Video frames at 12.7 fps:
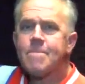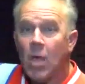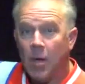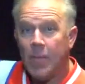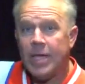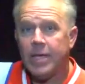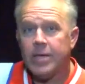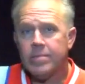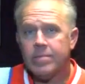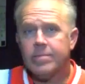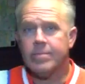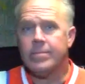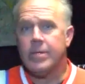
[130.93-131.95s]
I'll make it.
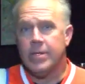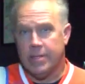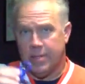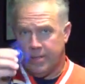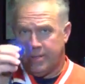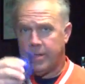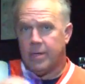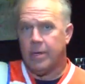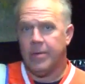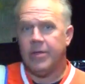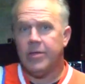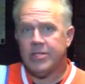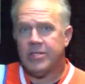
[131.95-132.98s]
I'll
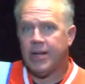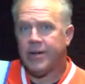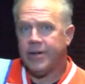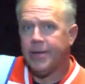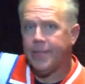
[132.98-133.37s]
be there Saturday.